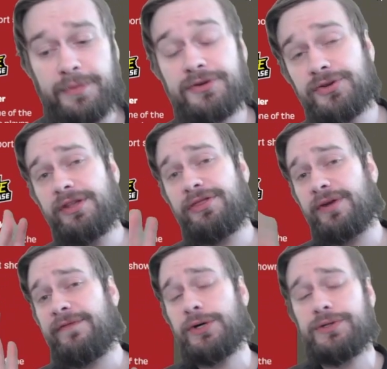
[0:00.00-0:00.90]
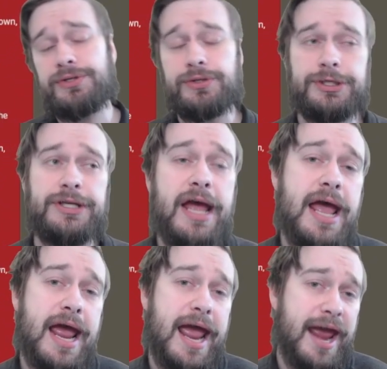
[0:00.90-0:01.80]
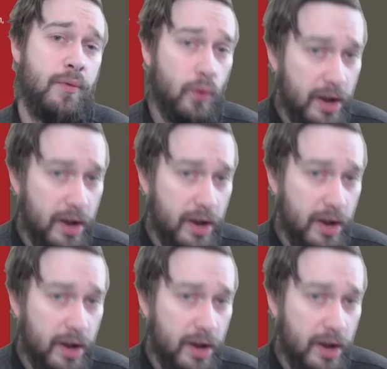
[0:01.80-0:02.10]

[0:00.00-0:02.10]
But there's only 3 Fortress stores, and